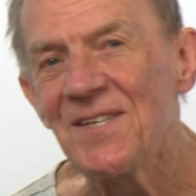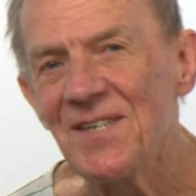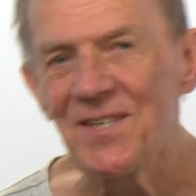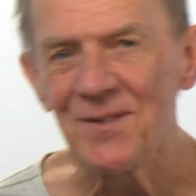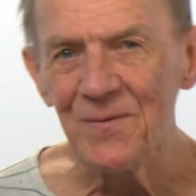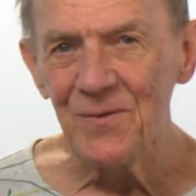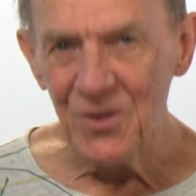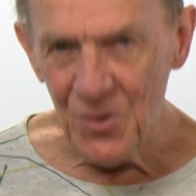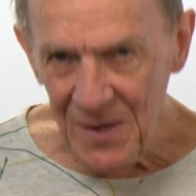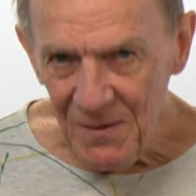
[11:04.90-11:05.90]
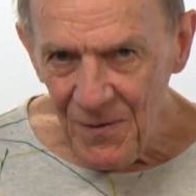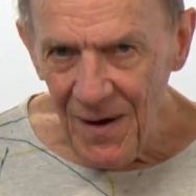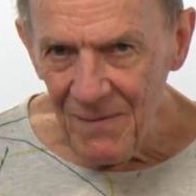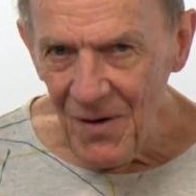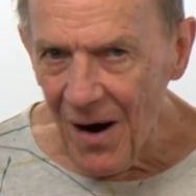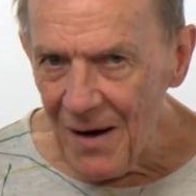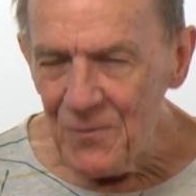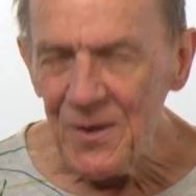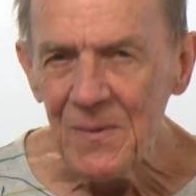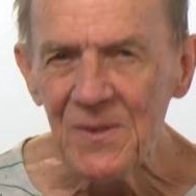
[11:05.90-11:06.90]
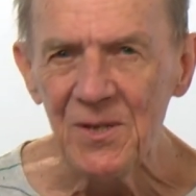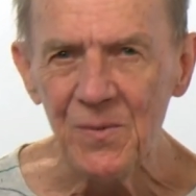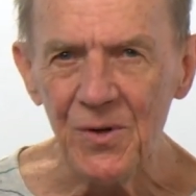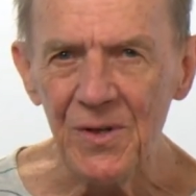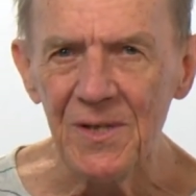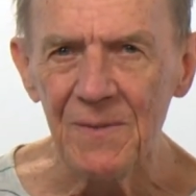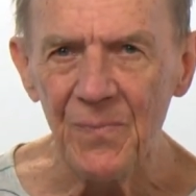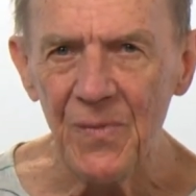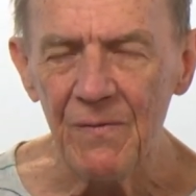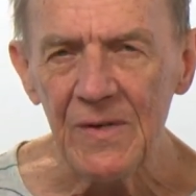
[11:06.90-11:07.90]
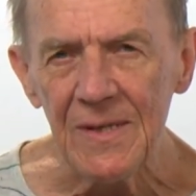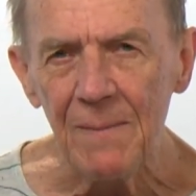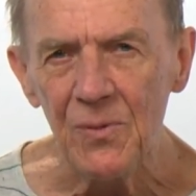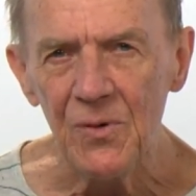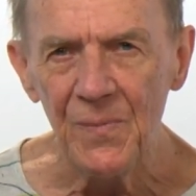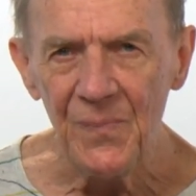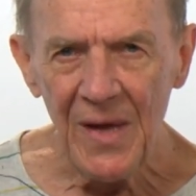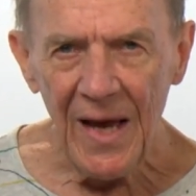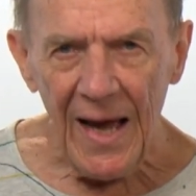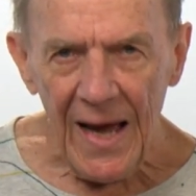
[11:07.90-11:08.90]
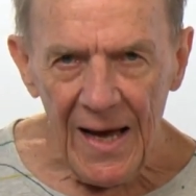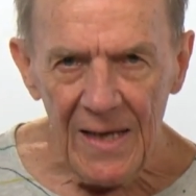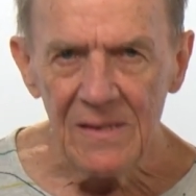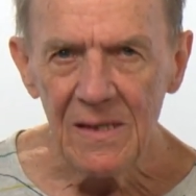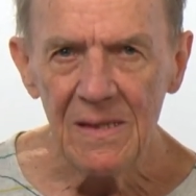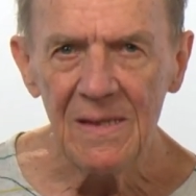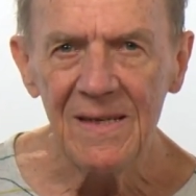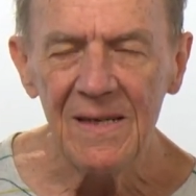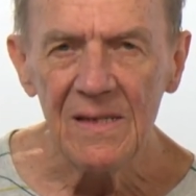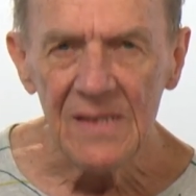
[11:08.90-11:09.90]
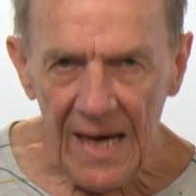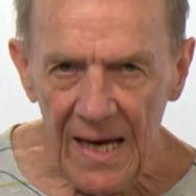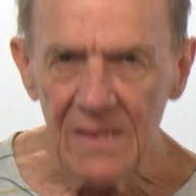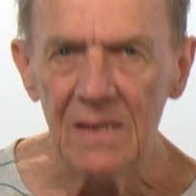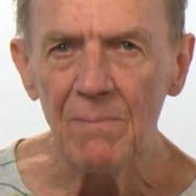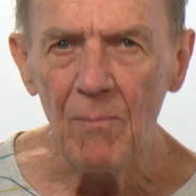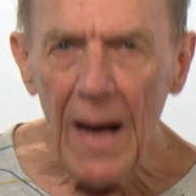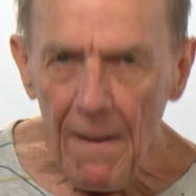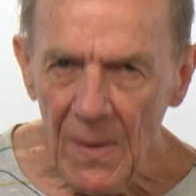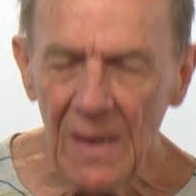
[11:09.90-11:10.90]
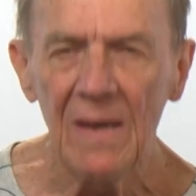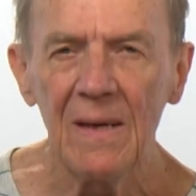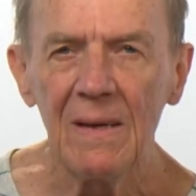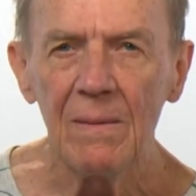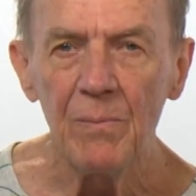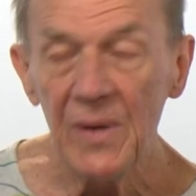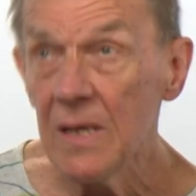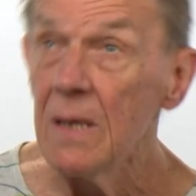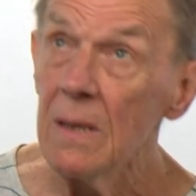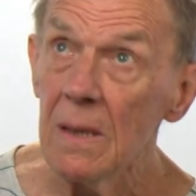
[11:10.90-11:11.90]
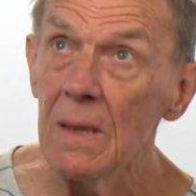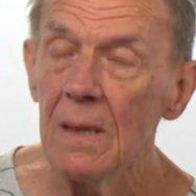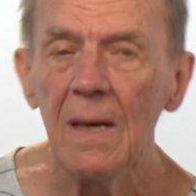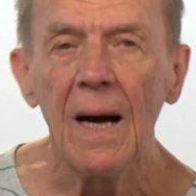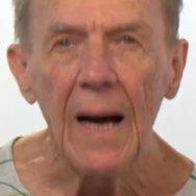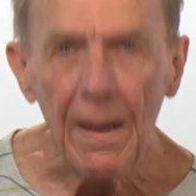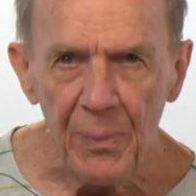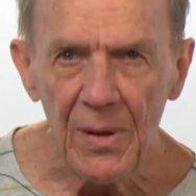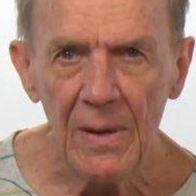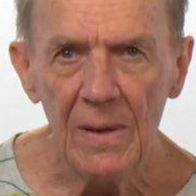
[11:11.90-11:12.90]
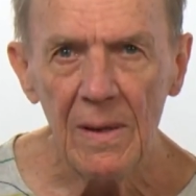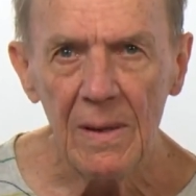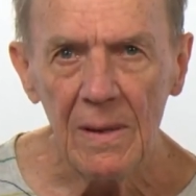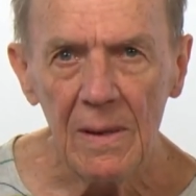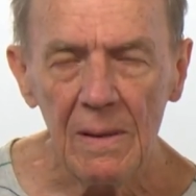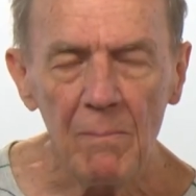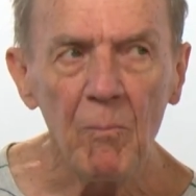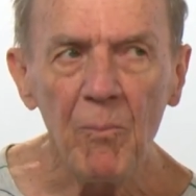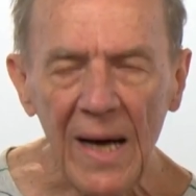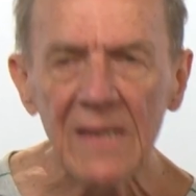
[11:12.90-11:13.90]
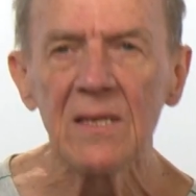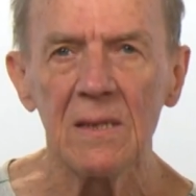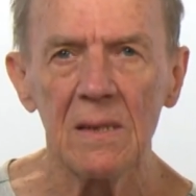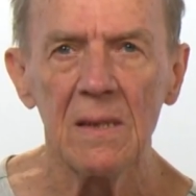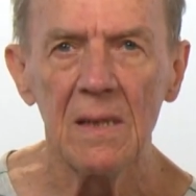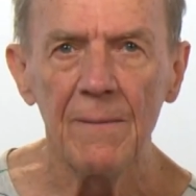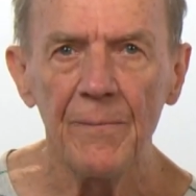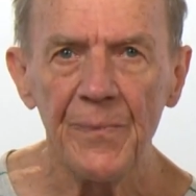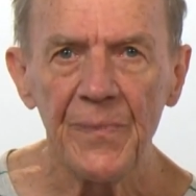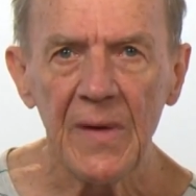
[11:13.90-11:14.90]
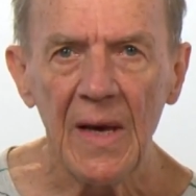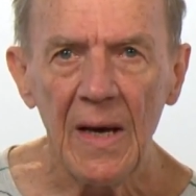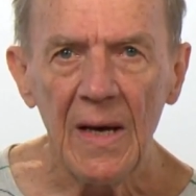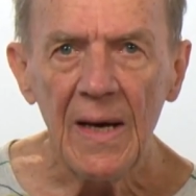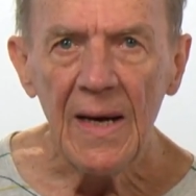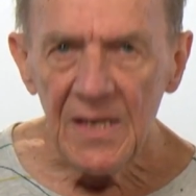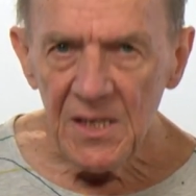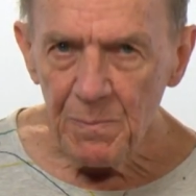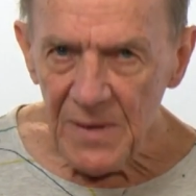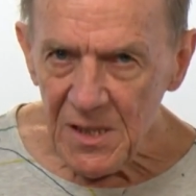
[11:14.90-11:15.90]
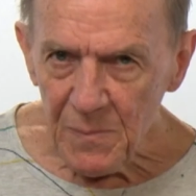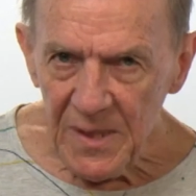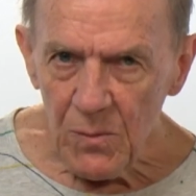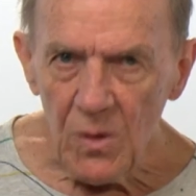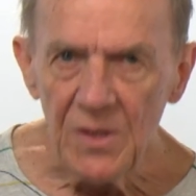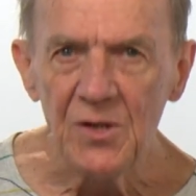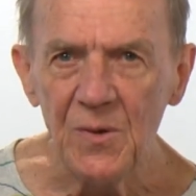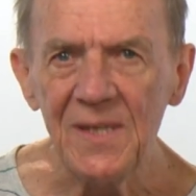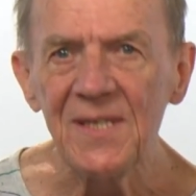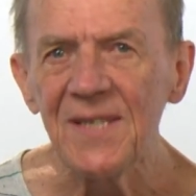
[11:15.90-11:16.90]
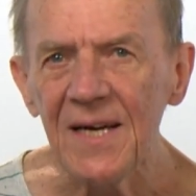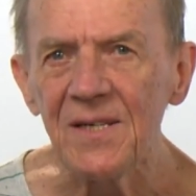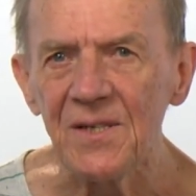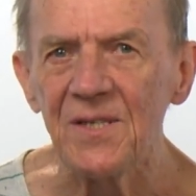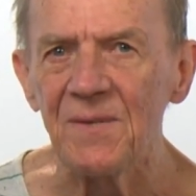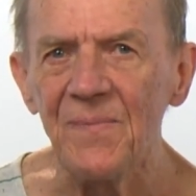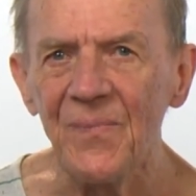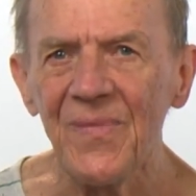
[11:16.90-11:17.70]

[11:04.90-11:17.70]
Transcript: list of 25 high frequency words, for example, and, dad, mum, big, up, but. And his best speed was 20 seconds.